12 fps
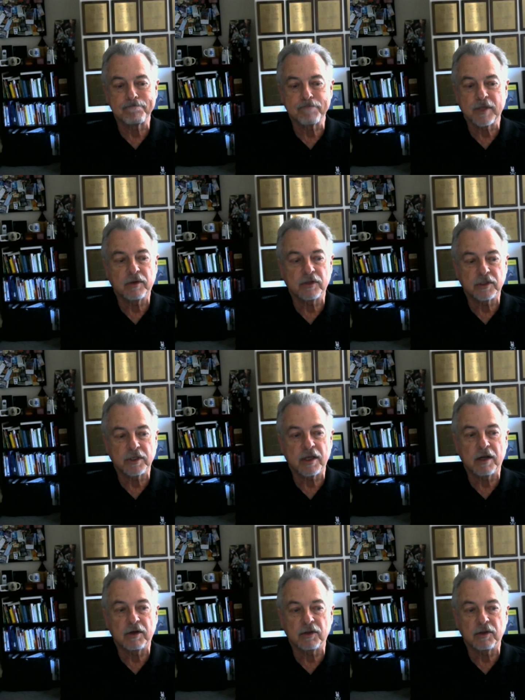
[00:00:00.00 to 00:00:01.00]
you know, just
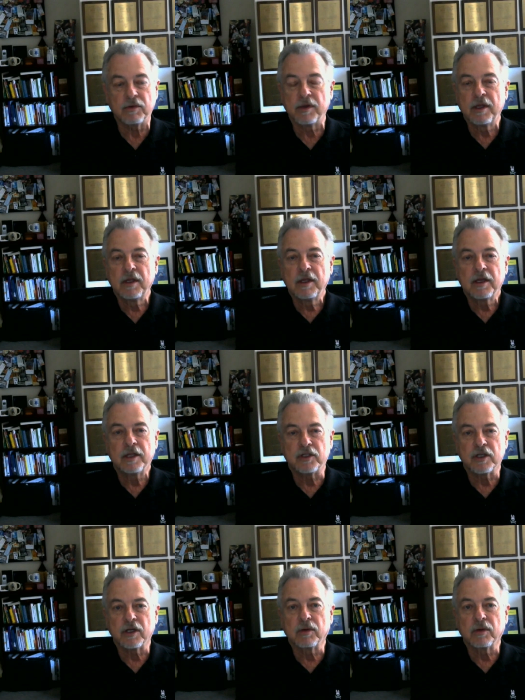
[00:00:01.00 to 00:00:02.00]
kind of do a
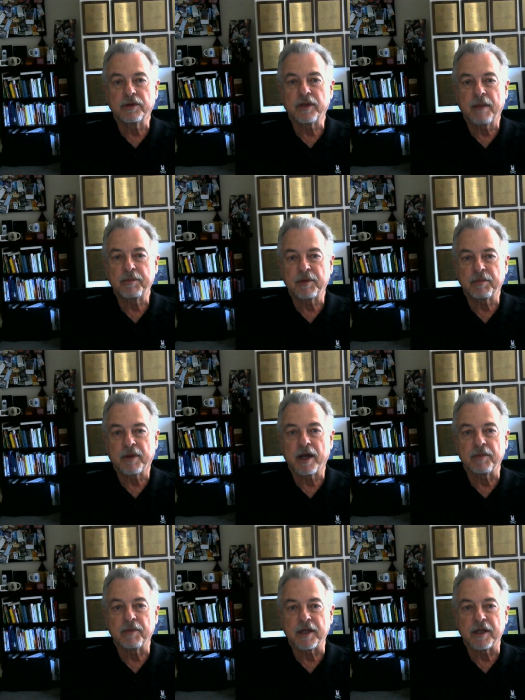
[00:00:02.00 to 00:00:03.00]
general top to
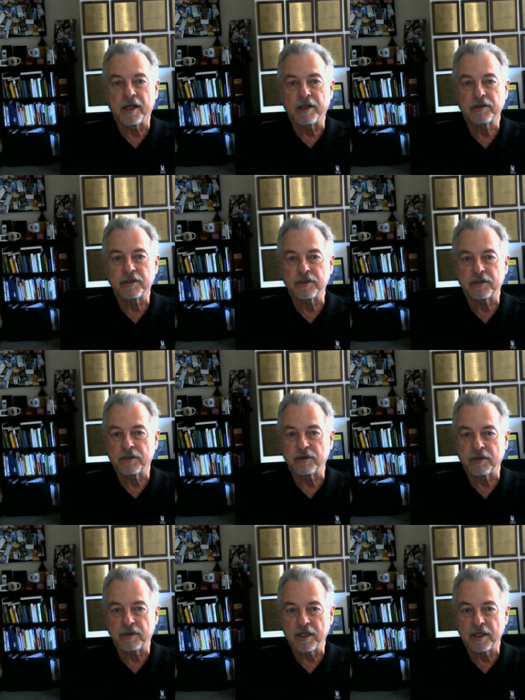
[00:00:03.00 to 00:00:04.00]
bottom analysis so
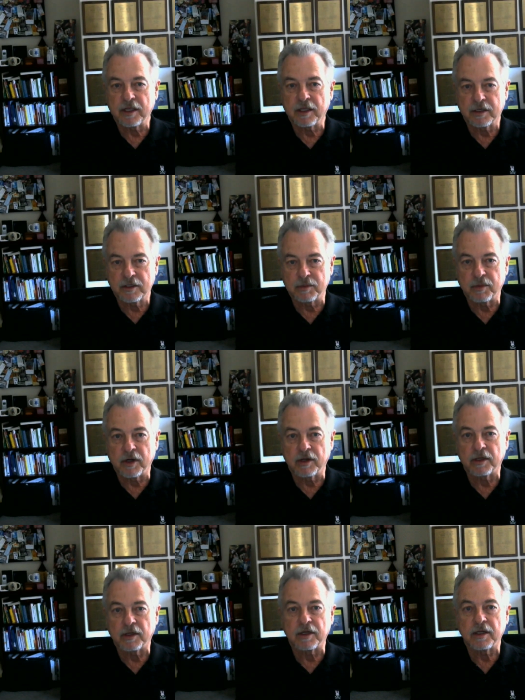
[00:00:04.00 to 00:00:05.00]
that they can get to
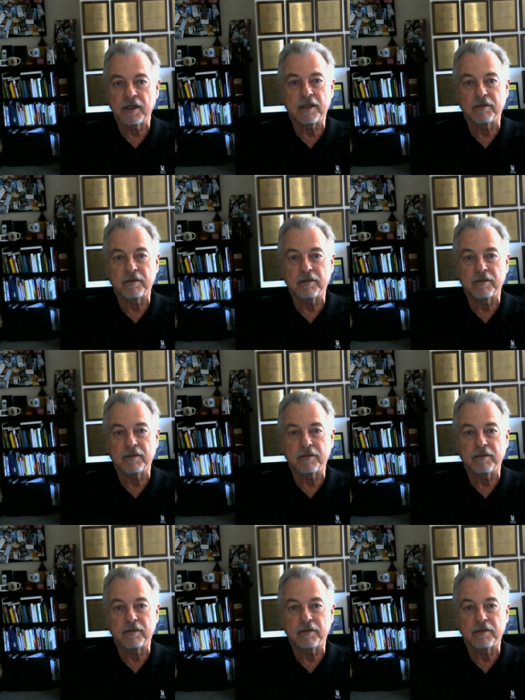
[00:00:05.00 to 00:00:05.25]
market and